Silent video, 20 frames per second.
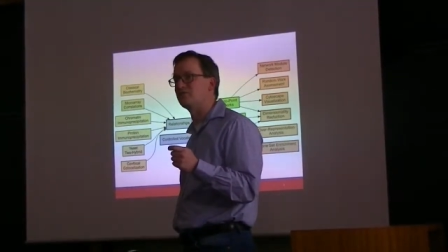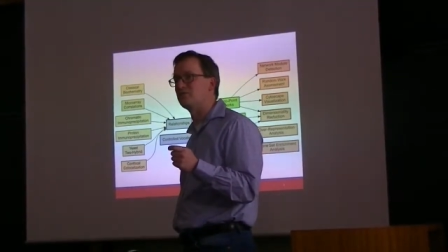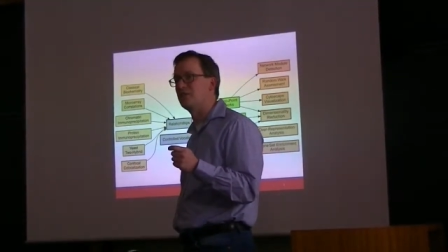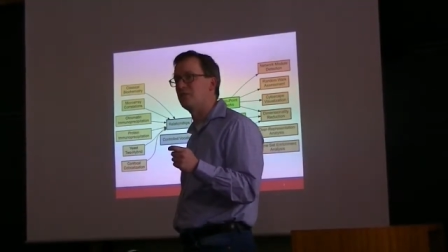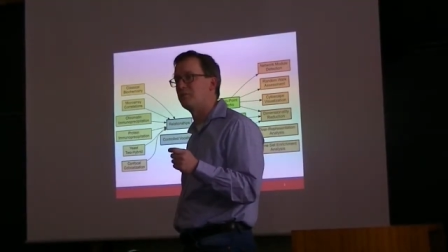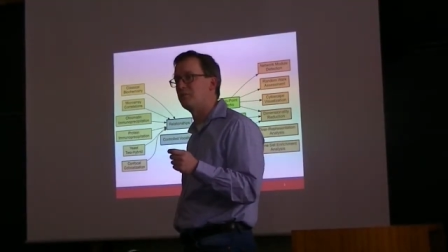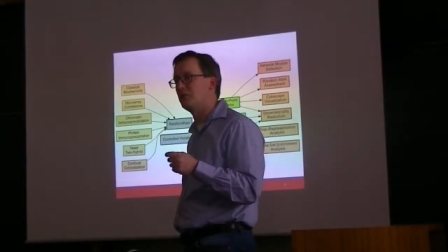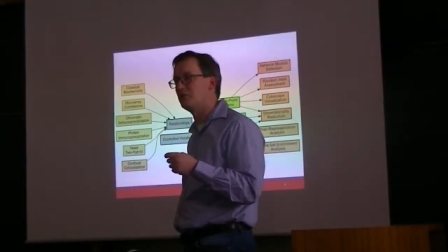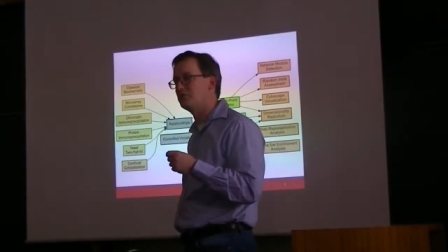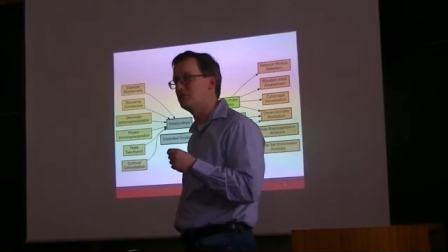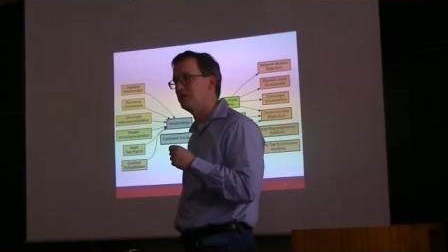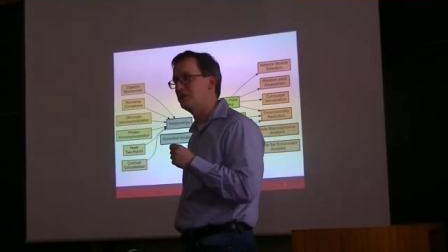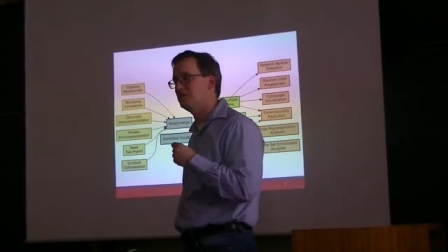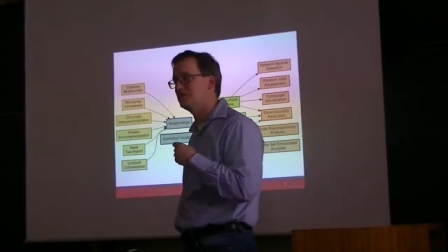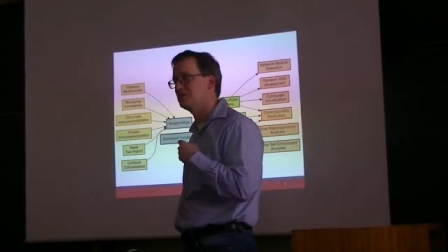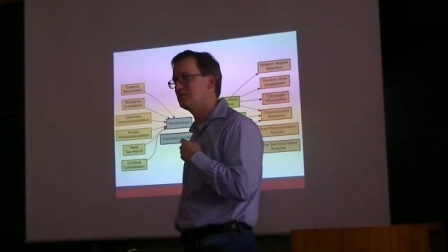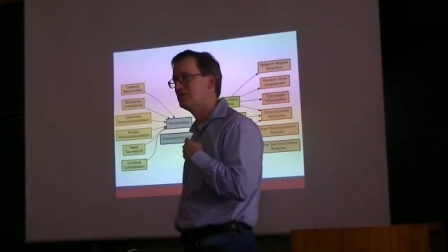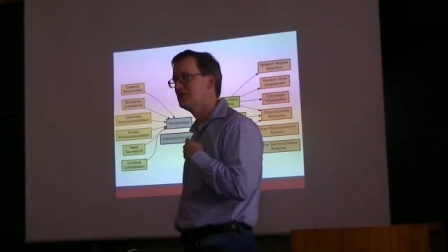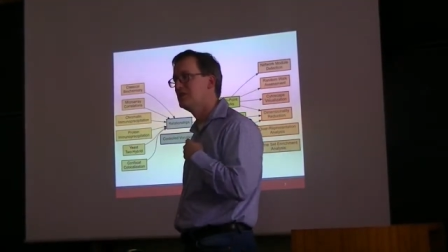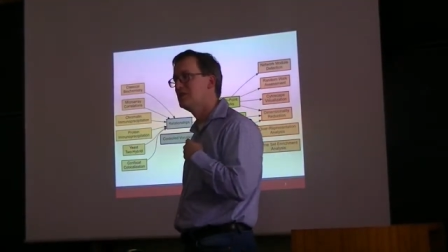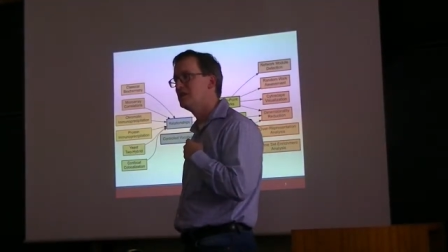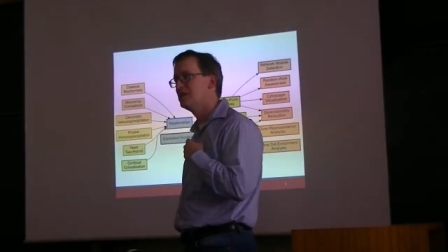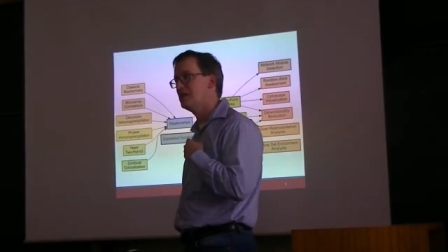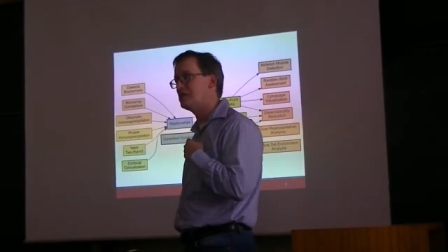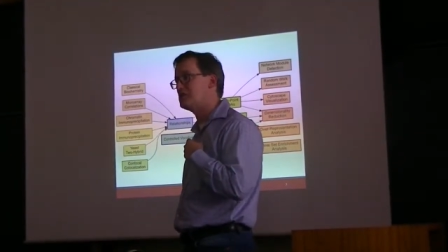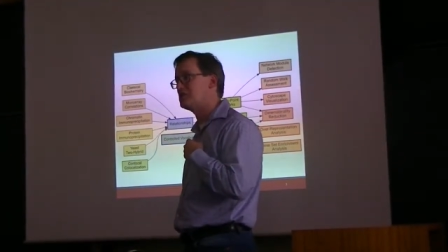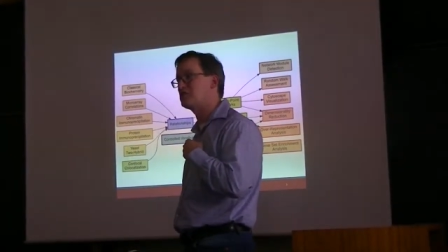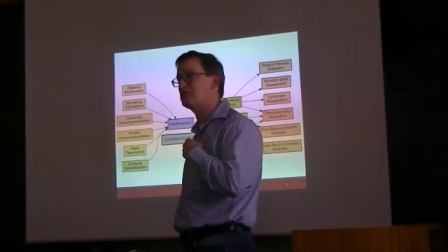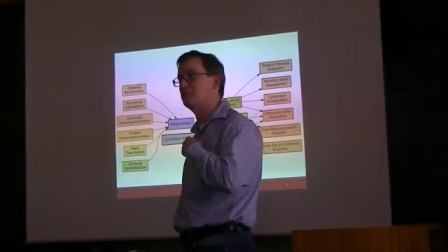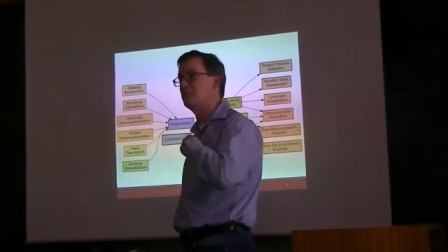that proteins that
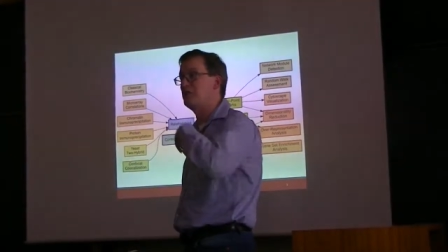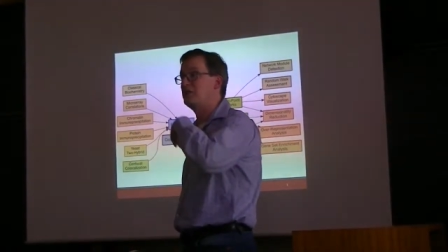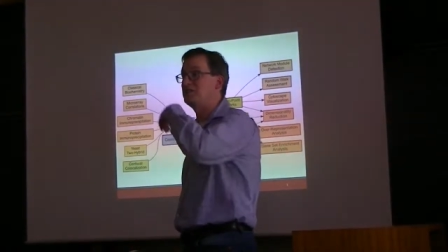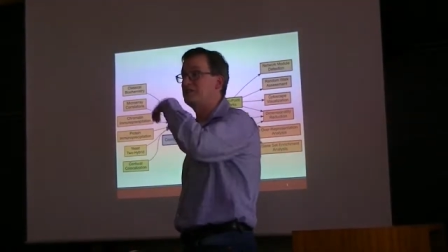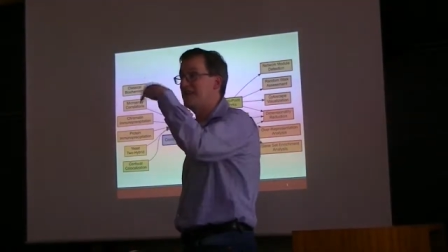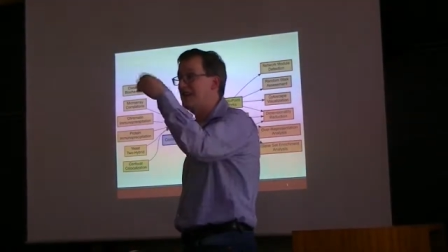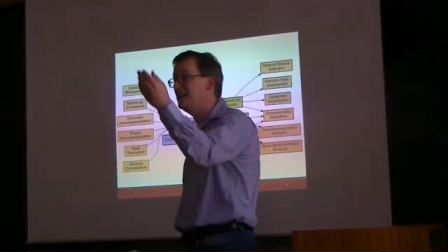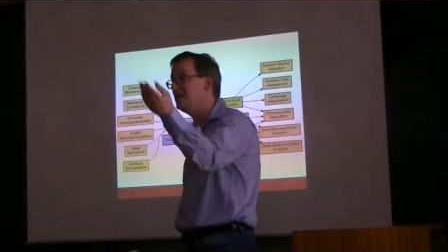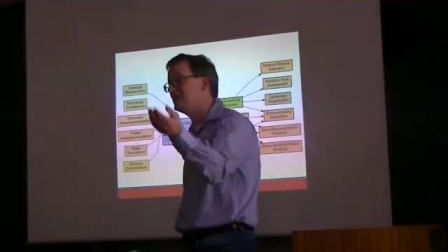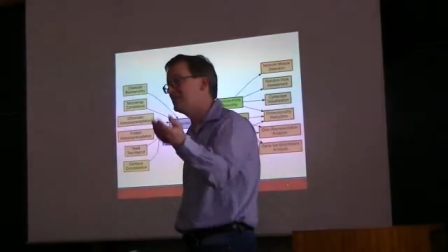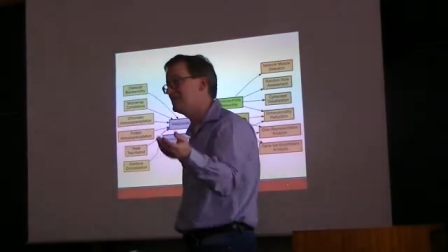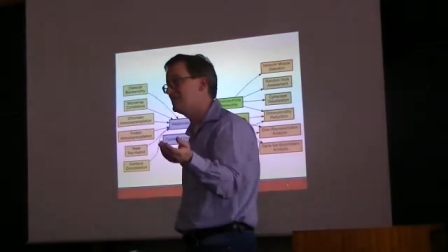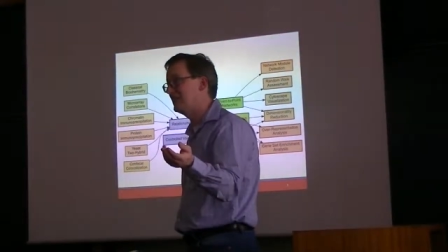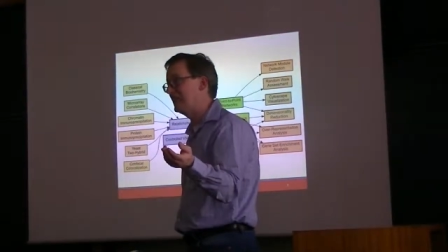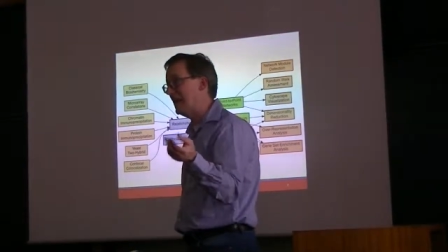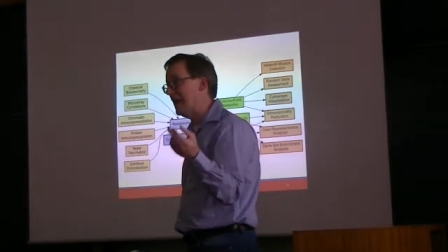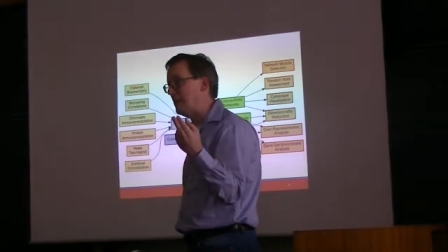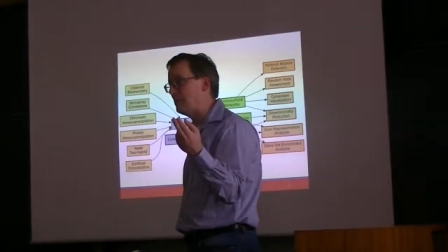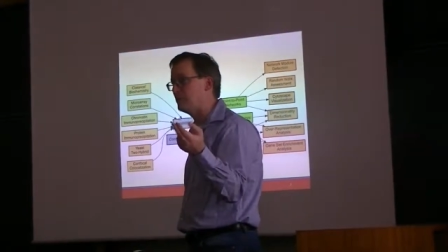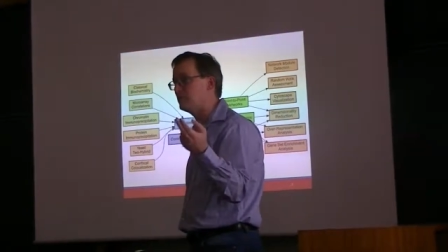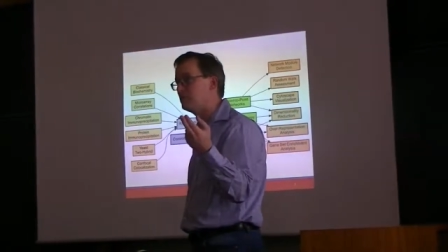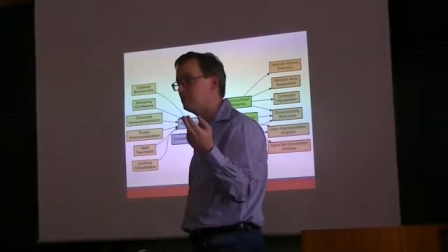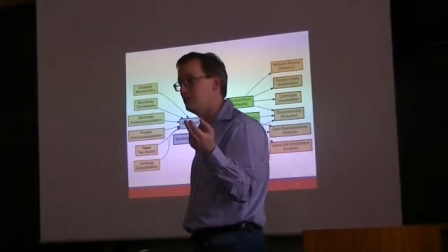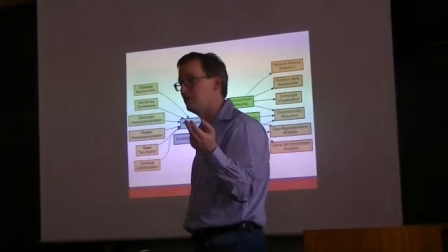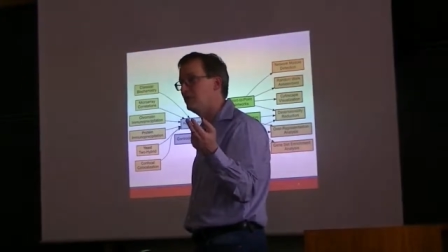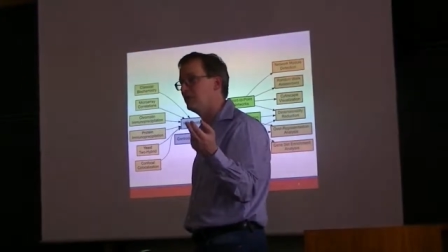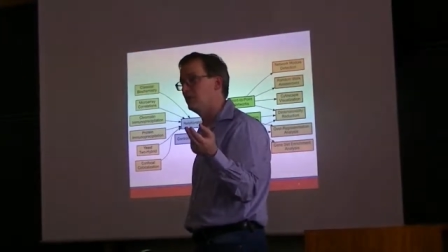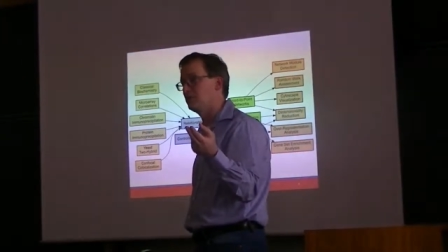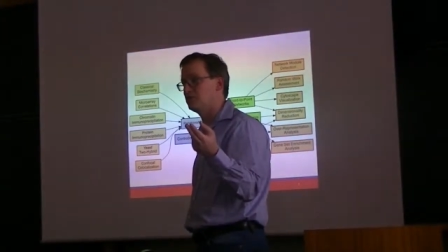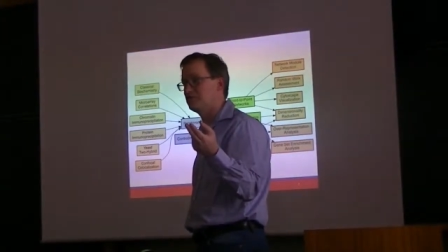just spontaneously happen to be
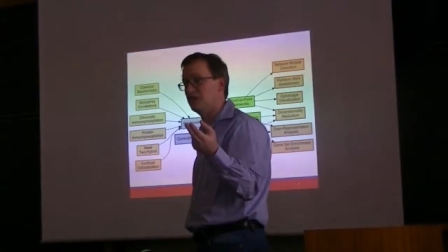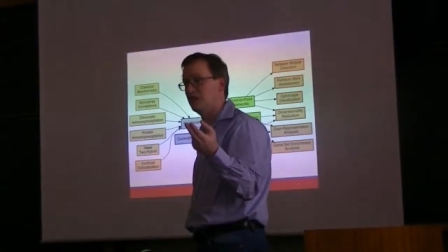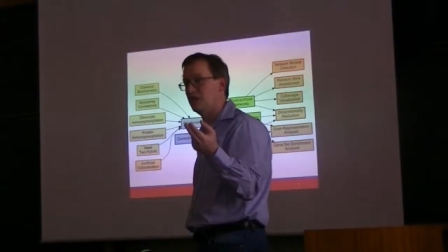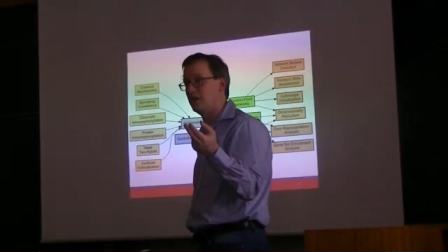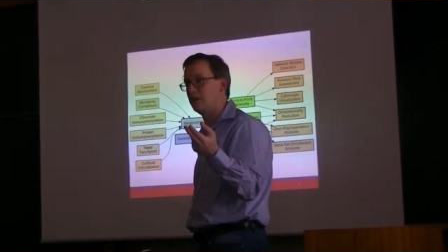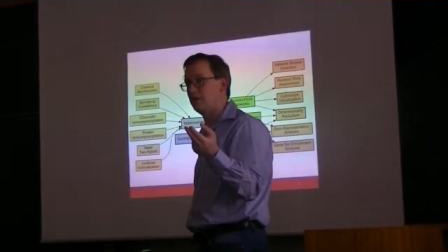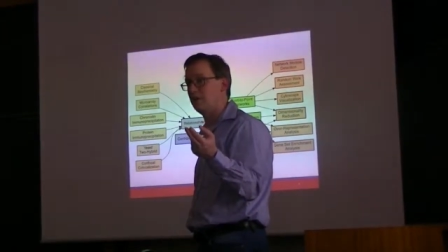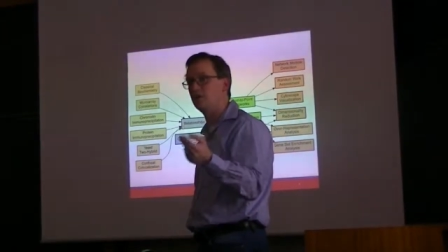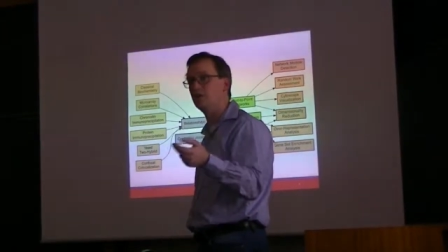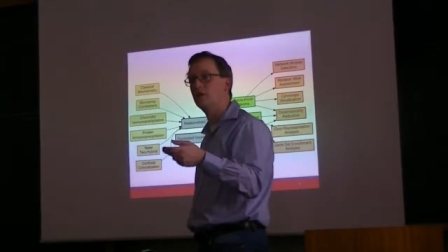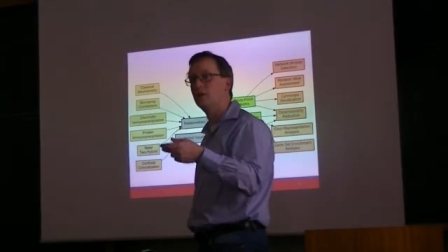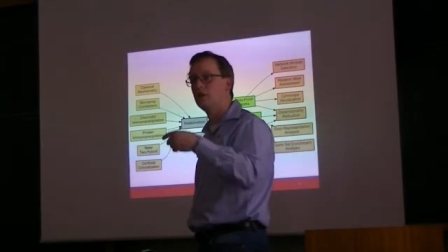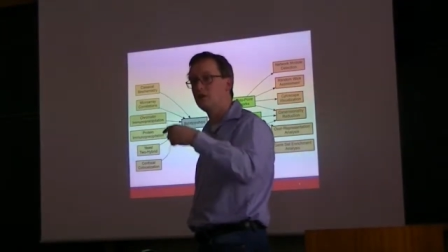close together